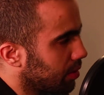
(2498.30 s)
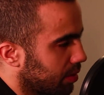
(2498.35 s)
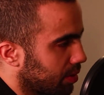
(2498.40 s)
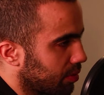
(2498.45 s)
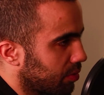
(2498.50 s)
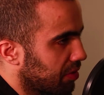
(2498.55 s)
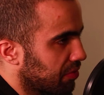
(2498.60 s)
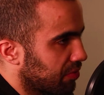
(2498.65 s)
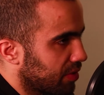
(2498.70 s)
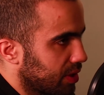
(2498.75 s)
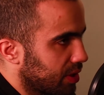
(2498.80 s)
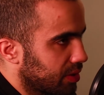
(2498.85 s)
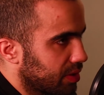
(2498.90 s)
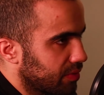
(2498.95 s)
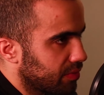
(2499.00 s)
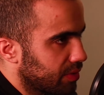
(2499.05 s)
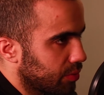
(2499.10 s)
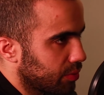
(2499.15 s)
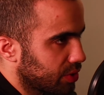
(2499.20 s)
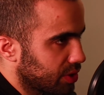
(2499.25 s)
the theory of
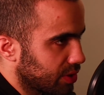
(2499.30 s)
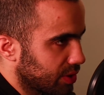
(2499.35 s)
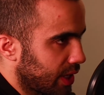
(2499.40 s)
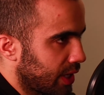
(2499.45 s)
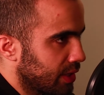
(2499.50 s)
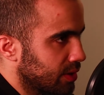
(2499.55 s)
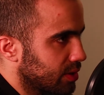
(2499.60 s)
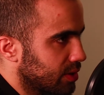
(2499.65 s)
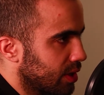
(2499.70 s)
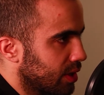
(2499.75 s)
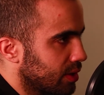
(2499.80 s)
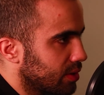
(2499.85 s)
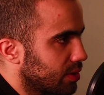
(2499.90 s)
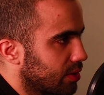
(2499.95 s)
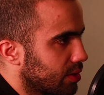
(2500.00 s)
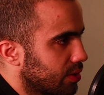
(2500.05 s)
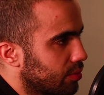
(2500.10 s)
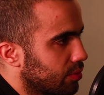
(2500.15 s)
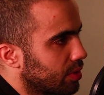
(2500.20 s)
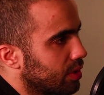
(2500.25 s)
relativity, which is Einstein's
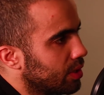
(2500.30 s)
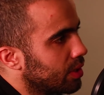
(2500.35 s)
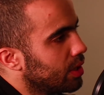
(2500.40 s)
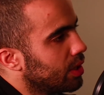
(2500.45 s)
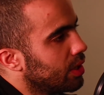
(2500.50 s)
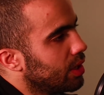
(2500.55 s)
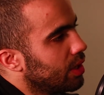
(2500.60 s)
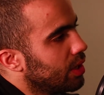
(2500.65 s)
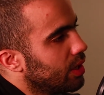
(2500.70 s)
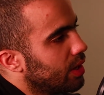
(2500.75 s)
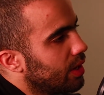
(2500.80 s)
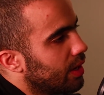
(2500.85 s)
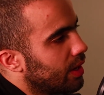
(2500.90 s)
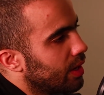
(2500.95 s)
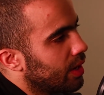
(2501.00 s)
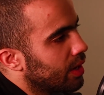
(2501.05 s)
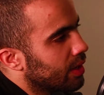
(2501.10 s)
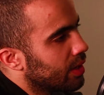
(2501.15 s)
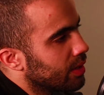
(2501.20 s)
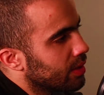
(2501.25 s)
theory,
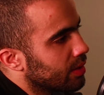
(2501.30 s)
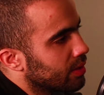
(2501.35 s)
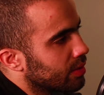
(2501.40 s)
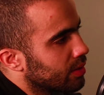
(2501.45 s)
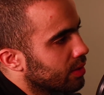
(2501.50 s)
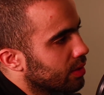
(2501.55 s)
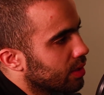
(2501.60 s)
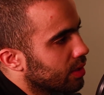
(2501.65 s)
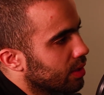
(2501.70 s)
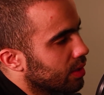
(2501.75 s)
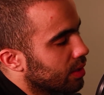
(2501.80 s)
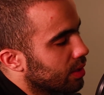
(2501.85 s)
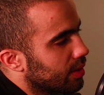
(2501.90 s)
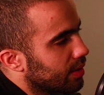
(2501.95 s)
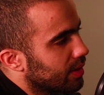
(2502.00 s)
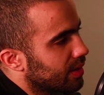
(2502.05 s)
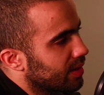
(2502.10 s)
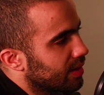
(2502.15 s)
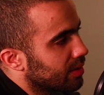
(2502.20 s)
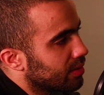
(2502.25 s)
and
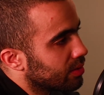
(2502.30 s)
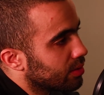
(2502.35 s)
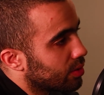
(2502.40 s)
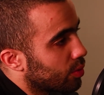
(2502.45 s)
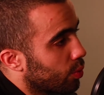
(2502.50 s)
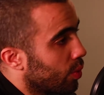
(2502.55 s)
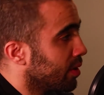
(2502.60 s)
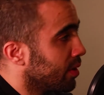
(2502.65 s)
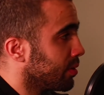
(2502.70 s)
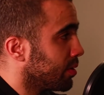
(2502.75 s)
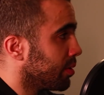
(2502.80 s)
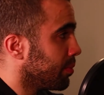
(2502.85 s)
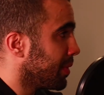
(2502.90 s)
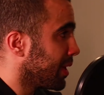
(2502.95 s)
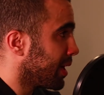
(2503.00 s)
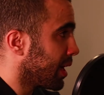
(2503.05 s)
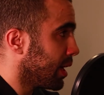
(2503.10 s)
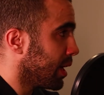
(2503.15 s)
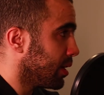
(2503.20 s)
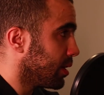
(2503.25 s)
quantum
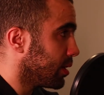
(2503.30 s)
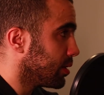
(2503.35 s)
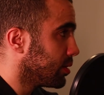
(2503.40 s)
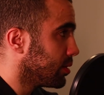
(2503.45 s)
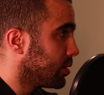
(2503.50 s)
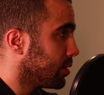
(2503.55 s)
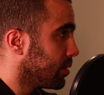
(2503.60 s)
mechanics.